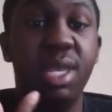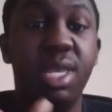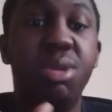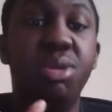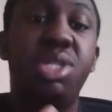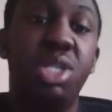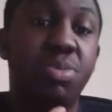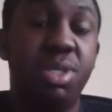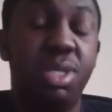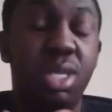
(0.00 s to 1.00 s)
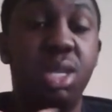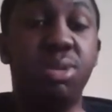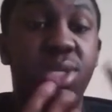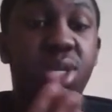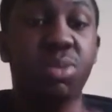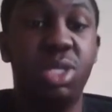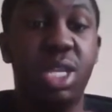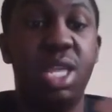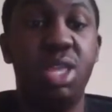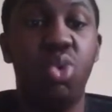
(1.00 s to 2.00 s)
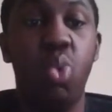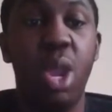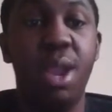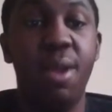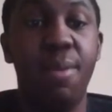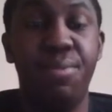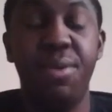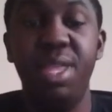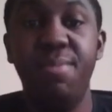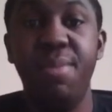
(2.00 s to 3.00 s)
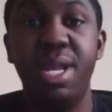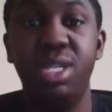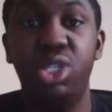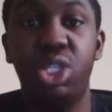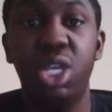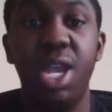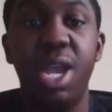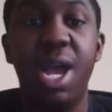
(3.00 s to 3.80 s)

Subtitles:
YouTube channel, where pretty much